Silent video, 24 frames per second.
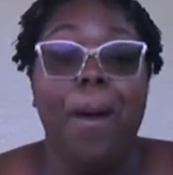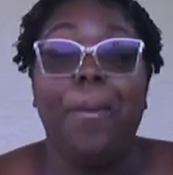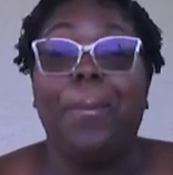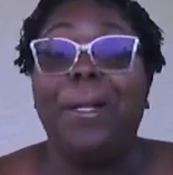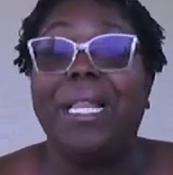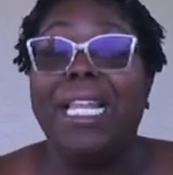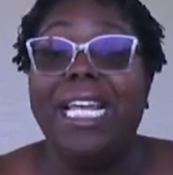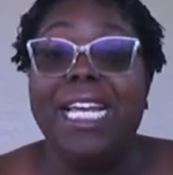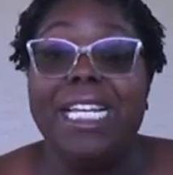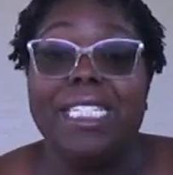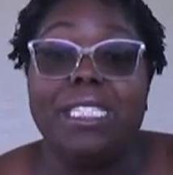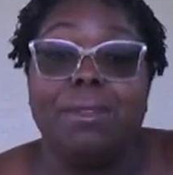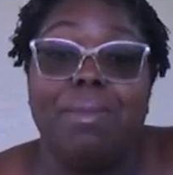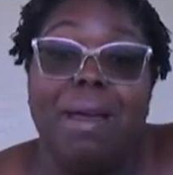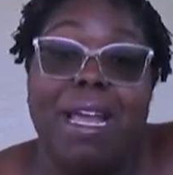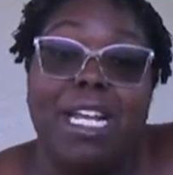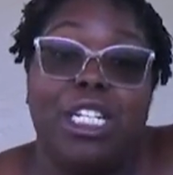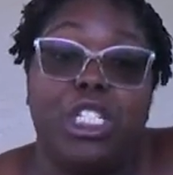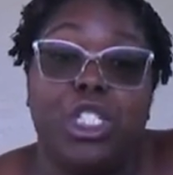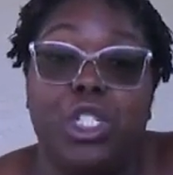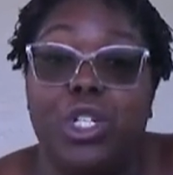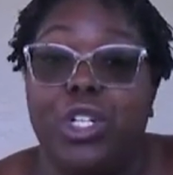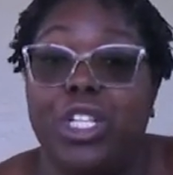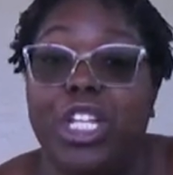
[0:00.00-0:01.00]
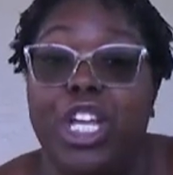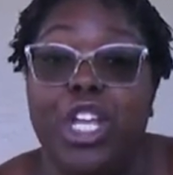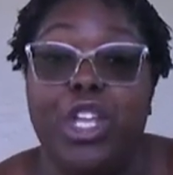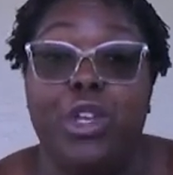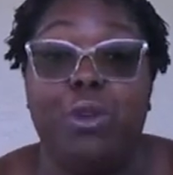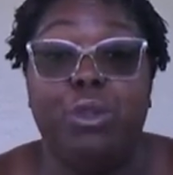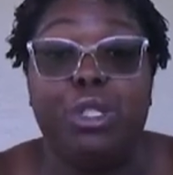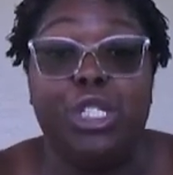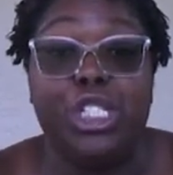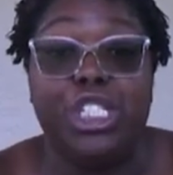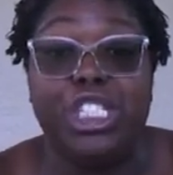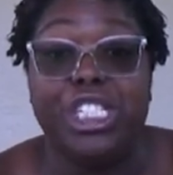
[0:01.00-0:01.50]
Please make sure that
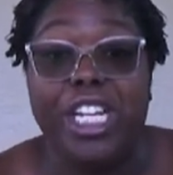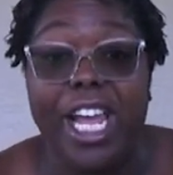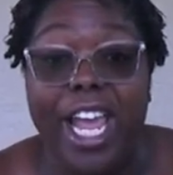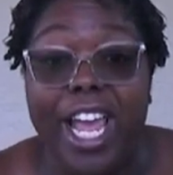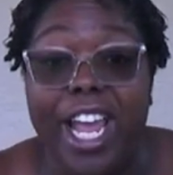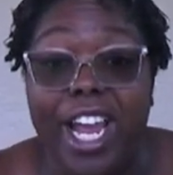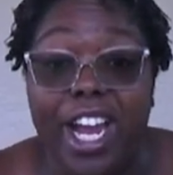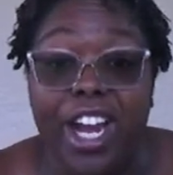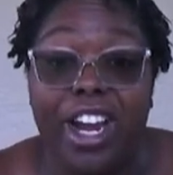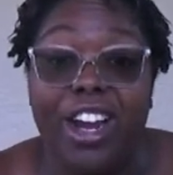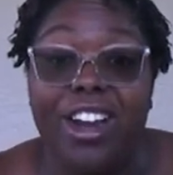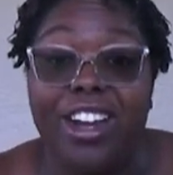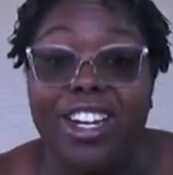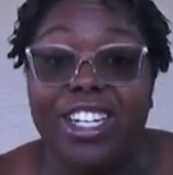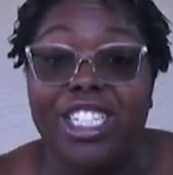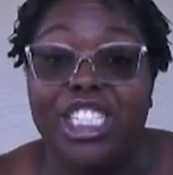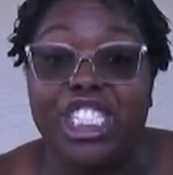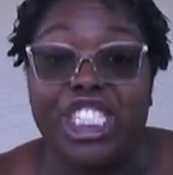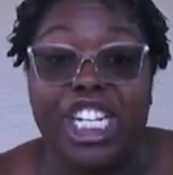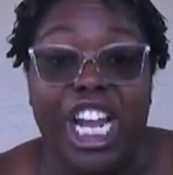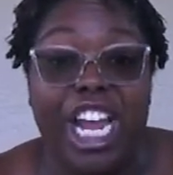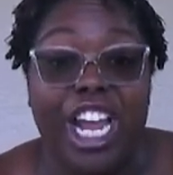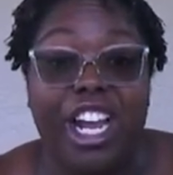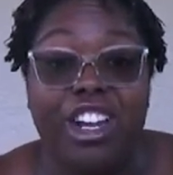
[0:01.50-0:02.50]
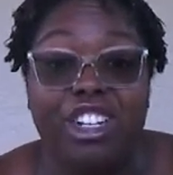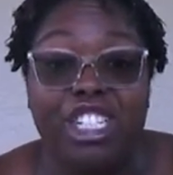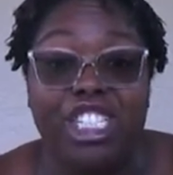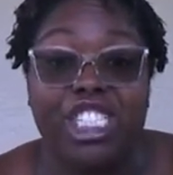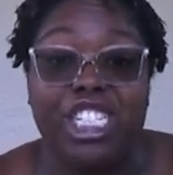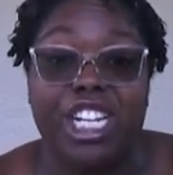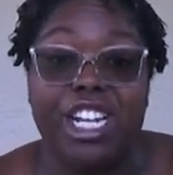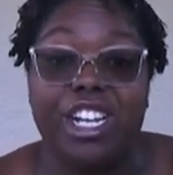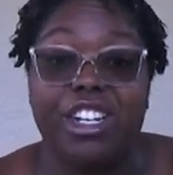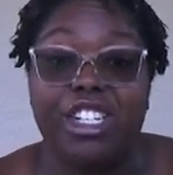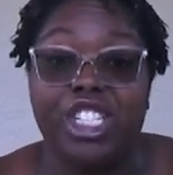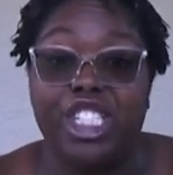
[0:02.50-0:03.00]
you share.
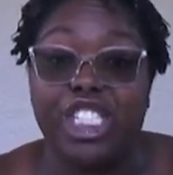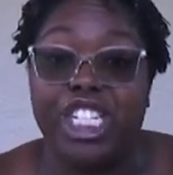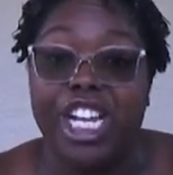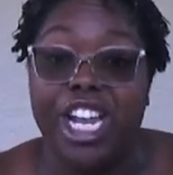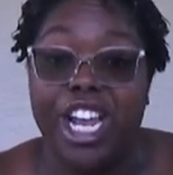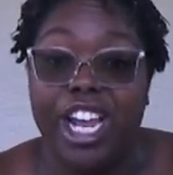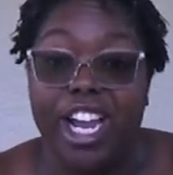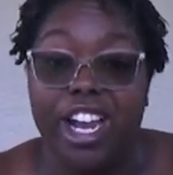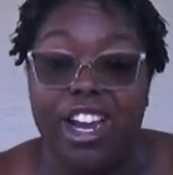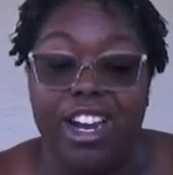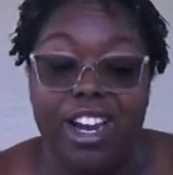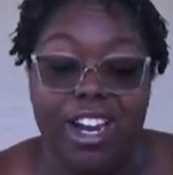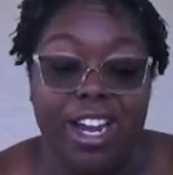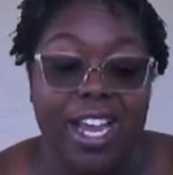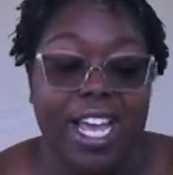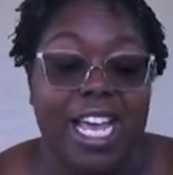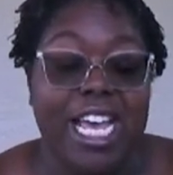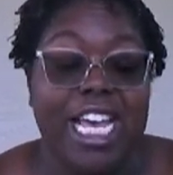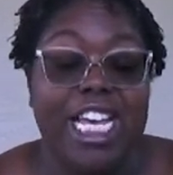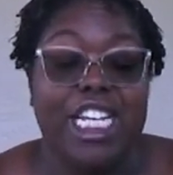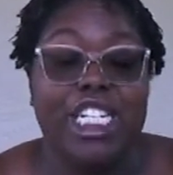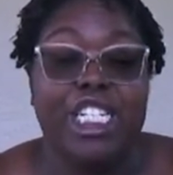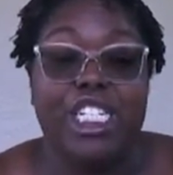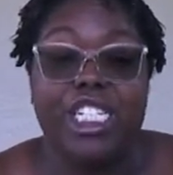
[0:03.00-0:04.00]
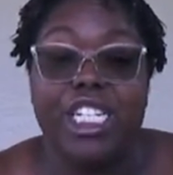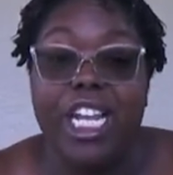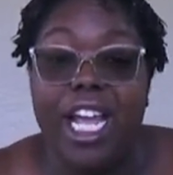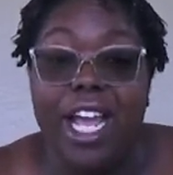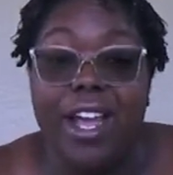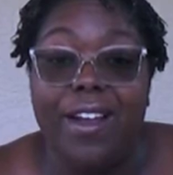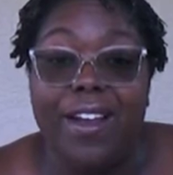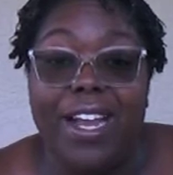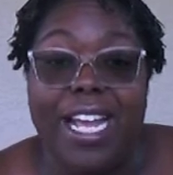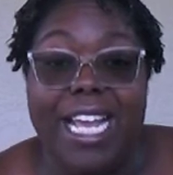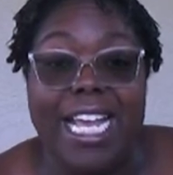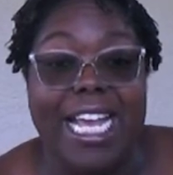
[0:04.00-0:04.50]

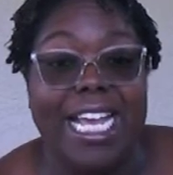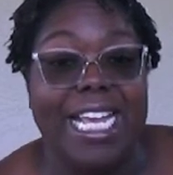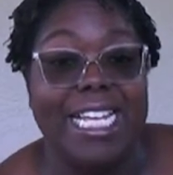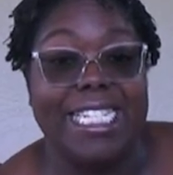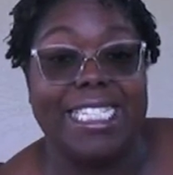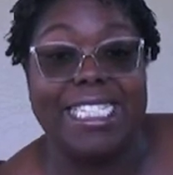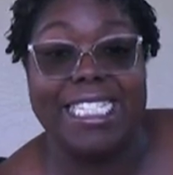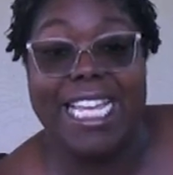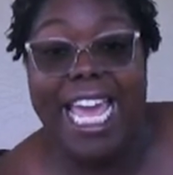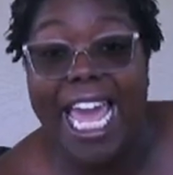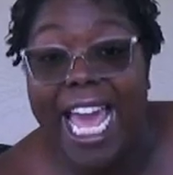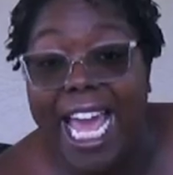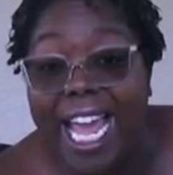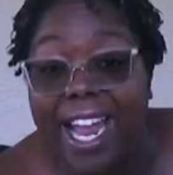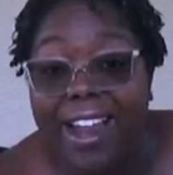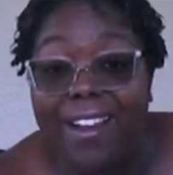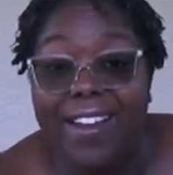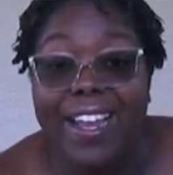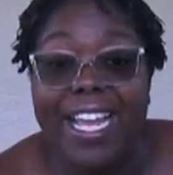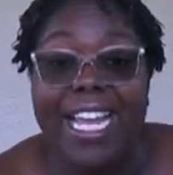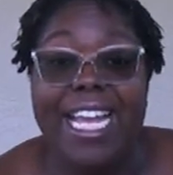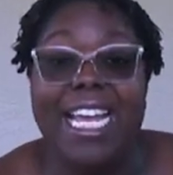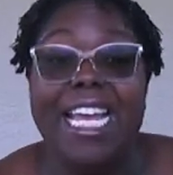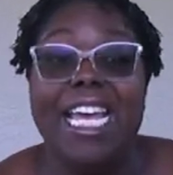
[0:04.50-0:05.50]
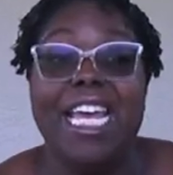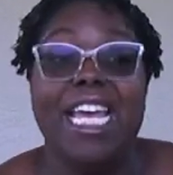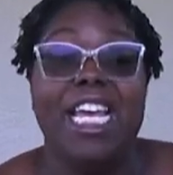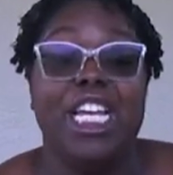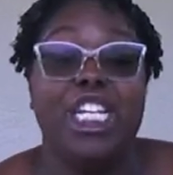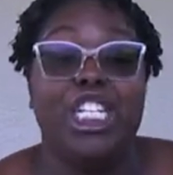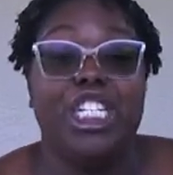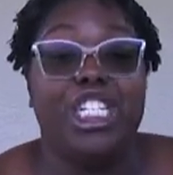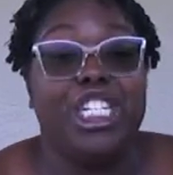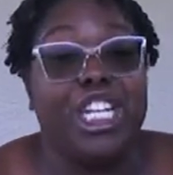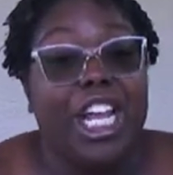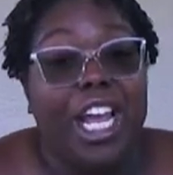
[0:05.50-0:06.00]
Sharing is caring.
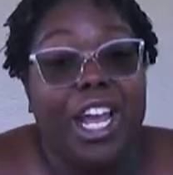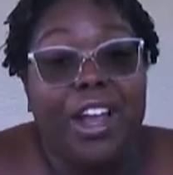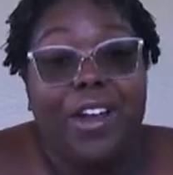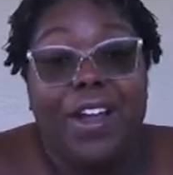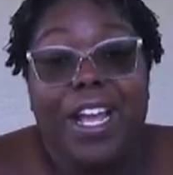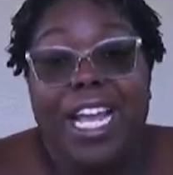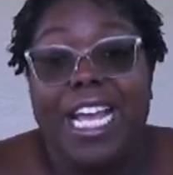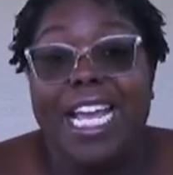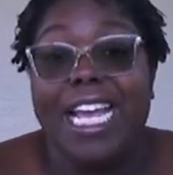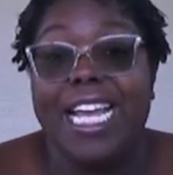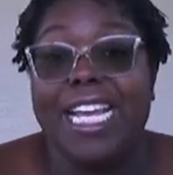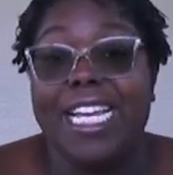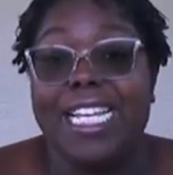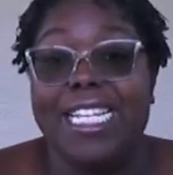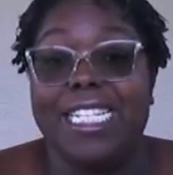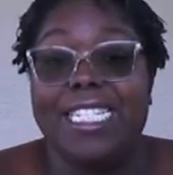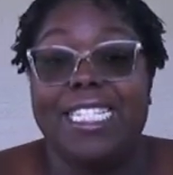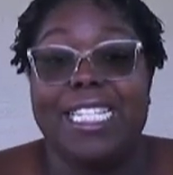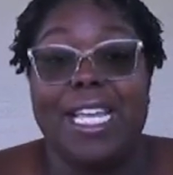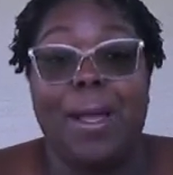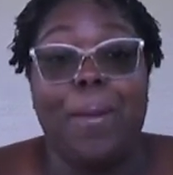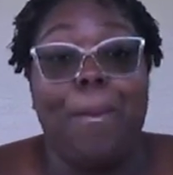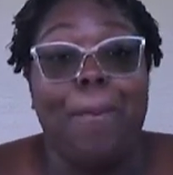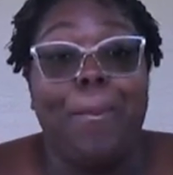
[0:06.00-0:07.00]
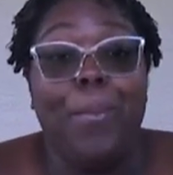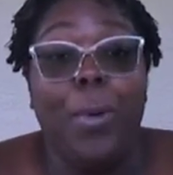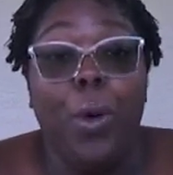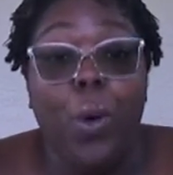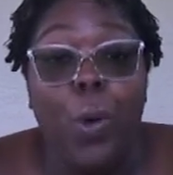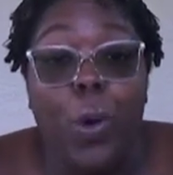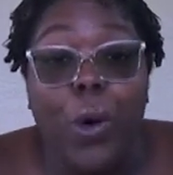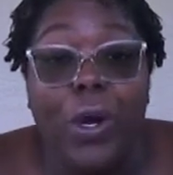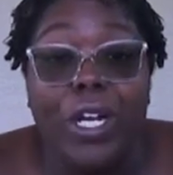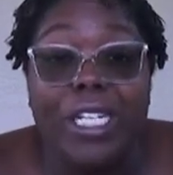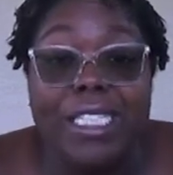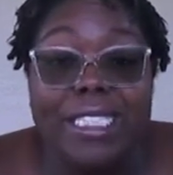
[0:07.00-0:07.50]
Sharing is
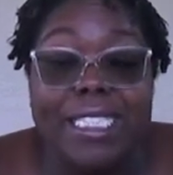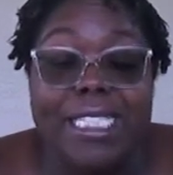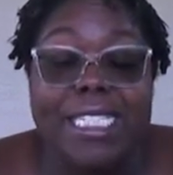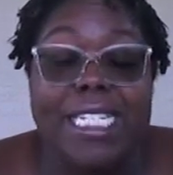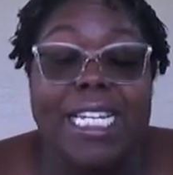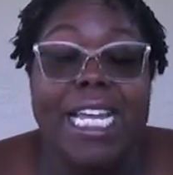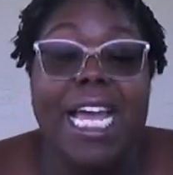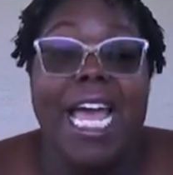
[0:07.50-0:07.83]
important.